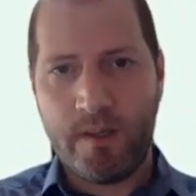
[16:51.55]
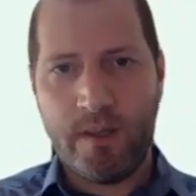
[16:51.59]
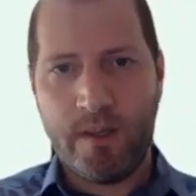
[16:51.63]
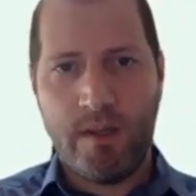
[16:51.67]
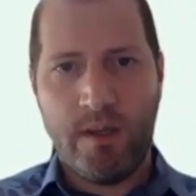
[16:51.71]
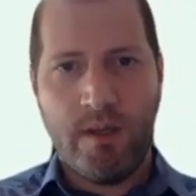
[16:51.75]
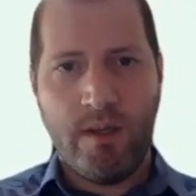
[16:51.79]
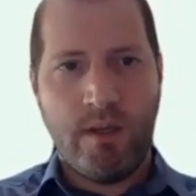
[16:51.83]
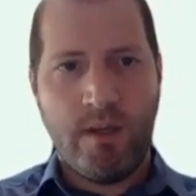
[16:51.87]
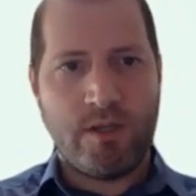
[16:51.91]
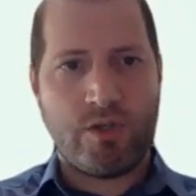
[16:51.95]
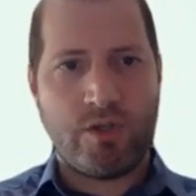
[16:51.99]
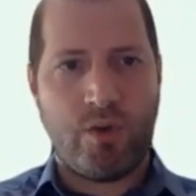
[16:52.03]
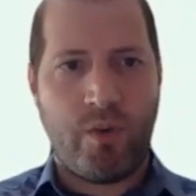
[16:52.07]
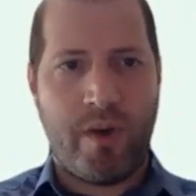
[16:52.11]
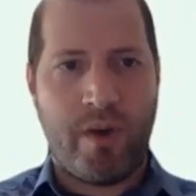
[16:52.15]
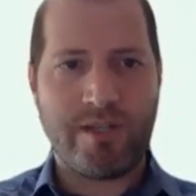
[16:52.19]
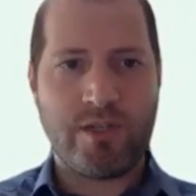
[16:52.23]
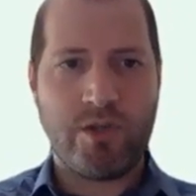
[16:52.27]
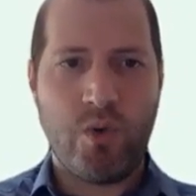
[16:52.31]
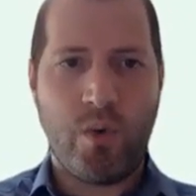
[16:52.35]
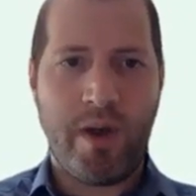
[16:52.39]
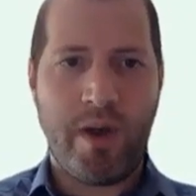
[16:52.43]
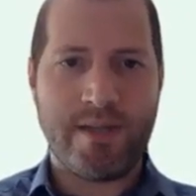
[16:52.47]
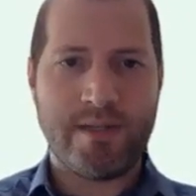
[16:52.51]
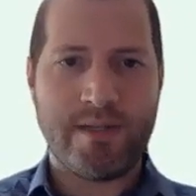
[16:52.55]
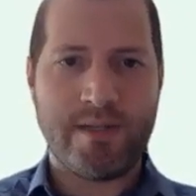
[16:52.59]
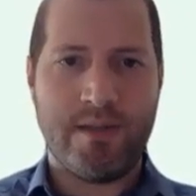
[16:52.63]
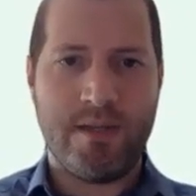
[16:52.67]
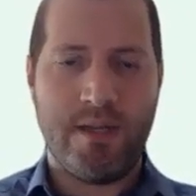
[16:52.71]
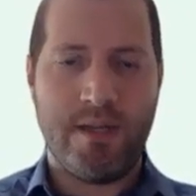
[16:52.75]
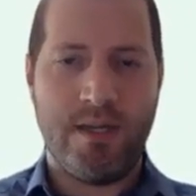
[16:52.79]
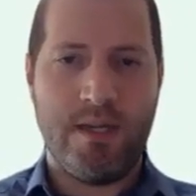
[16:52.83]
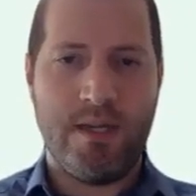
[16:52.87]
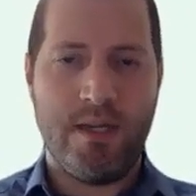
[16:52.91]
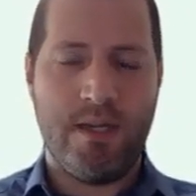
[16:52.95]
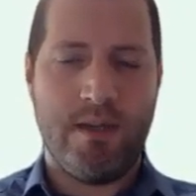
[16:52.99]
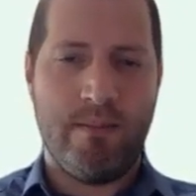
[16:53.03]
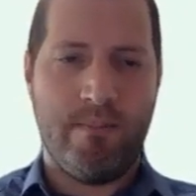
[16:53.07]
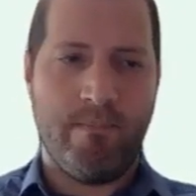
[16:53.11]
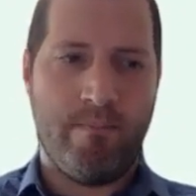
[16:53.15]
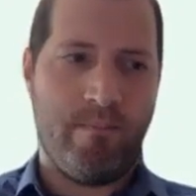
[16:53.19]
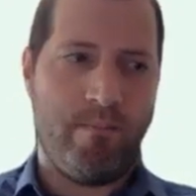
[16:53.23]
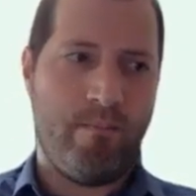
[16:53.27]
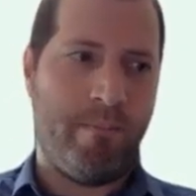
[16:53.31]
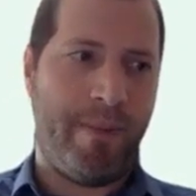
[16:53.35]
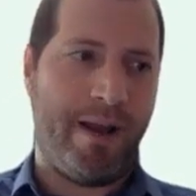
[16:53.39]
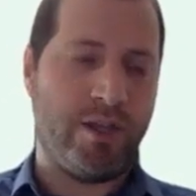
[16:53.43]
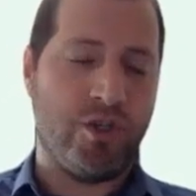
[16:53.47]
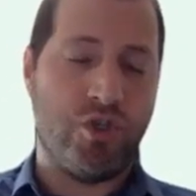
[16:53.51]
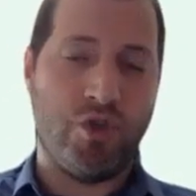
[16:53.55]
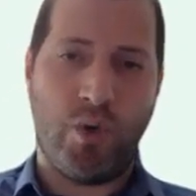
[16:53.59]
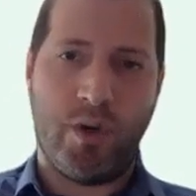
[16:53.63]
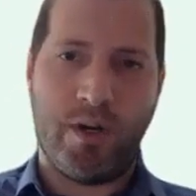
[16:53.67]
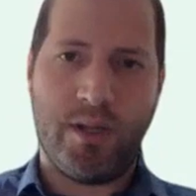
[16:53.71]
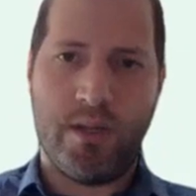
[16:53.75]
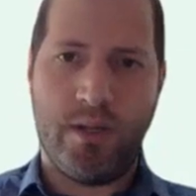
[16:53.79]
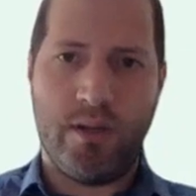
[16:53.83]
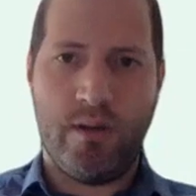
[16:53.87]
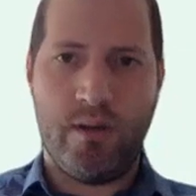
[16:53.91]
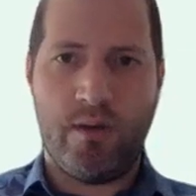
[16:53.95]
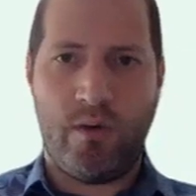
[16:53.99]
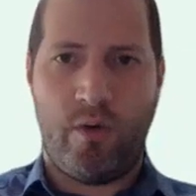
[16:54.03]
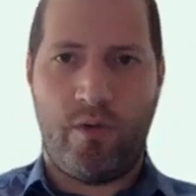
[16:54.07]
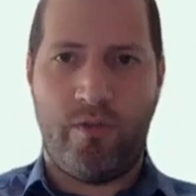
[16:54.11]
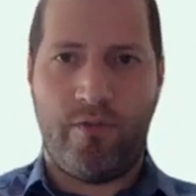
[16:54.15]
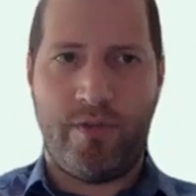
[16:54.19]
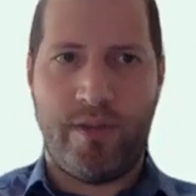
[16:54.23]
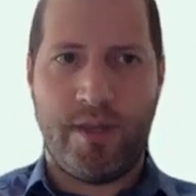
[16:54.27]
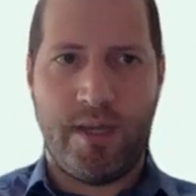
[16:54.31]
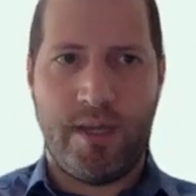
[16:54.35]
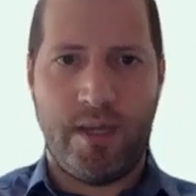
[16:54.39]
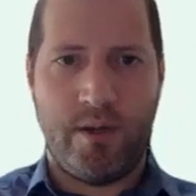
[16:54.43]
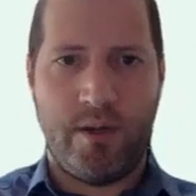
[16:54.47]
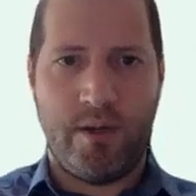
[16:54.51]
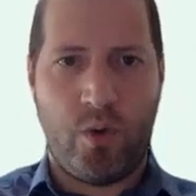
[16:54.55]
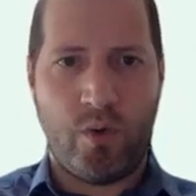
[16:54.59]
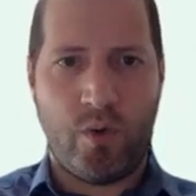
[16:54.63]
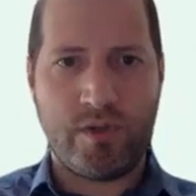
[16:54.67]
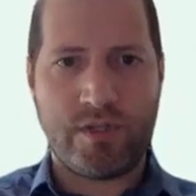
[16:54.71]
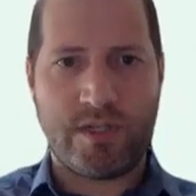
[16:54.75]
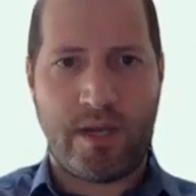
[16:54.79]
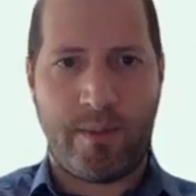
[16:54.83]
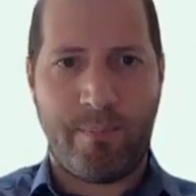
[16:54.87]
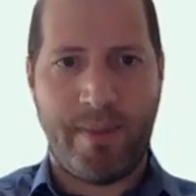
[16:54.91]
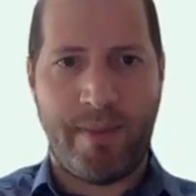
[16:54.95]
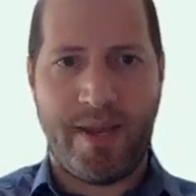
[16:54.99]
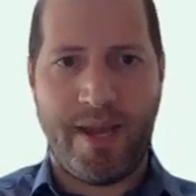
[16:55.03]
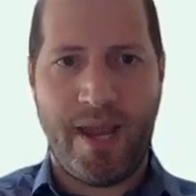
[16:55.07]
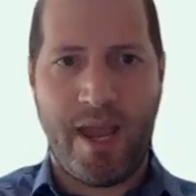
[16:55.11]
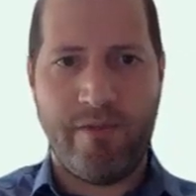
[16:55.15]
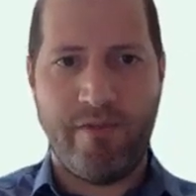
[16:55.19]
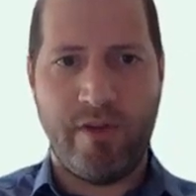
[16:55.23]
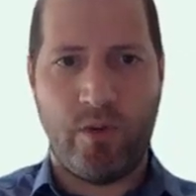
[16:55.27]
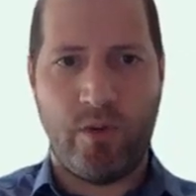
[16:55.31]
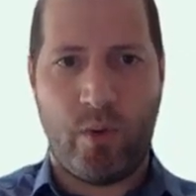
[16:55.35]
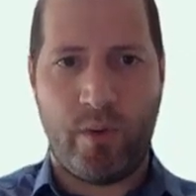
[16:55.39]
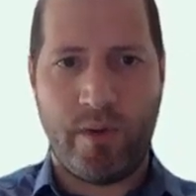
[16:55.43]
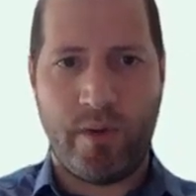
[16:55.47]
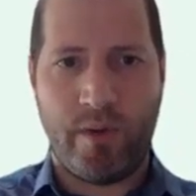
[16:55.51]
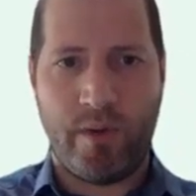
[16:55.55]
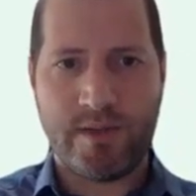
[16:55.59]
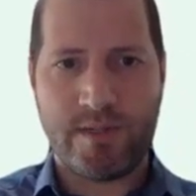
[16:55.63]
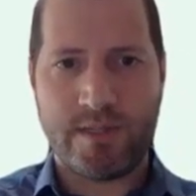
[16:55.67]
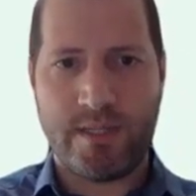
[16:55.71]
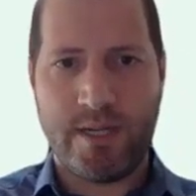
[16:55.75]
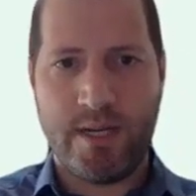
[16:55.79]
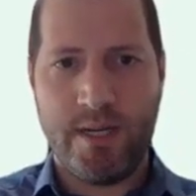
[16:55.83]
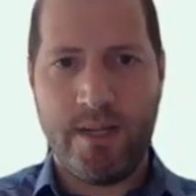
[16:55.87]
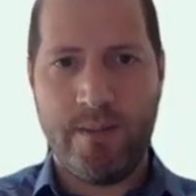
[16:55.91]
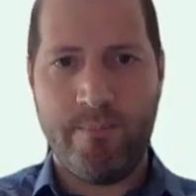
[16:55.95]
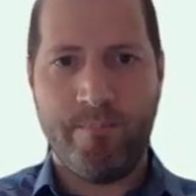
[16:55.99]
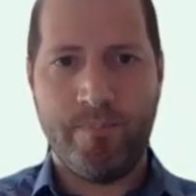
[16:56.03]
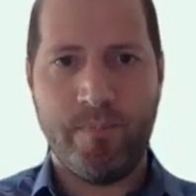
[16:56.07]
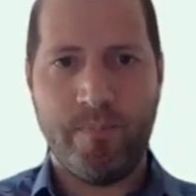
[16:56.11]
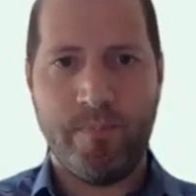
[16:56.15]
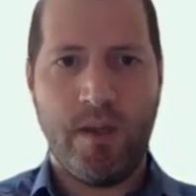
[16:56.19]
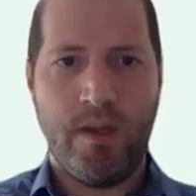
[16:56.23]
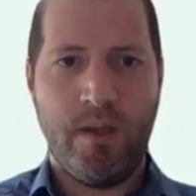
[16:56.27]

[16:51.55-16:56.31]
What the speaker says: So as long as the majority of the nodes are behaving honestly,